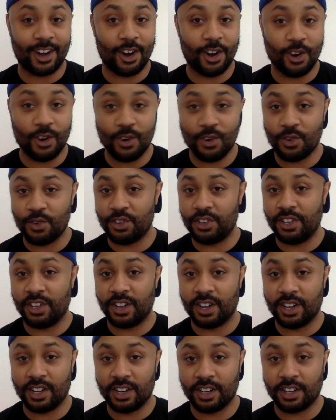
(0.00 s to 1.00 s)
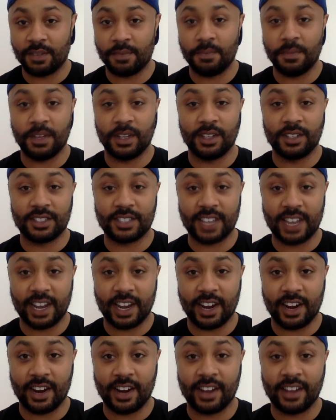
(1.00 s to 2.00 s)
old, young,
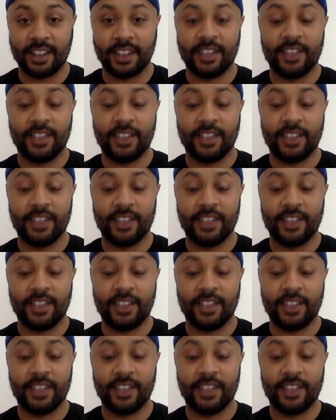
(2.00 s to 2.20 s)
military,